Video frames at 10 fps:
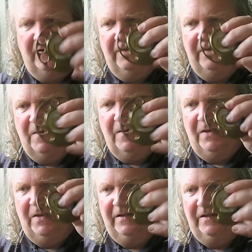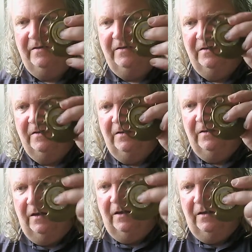on like replica
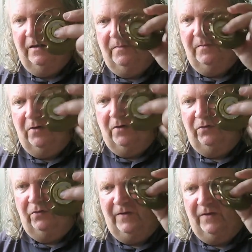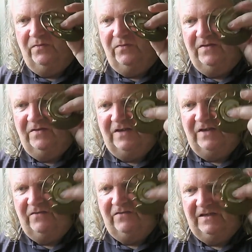um, old phones in the
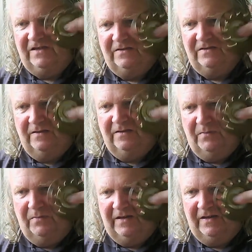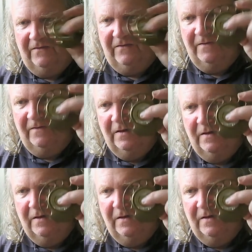seventies, I believe,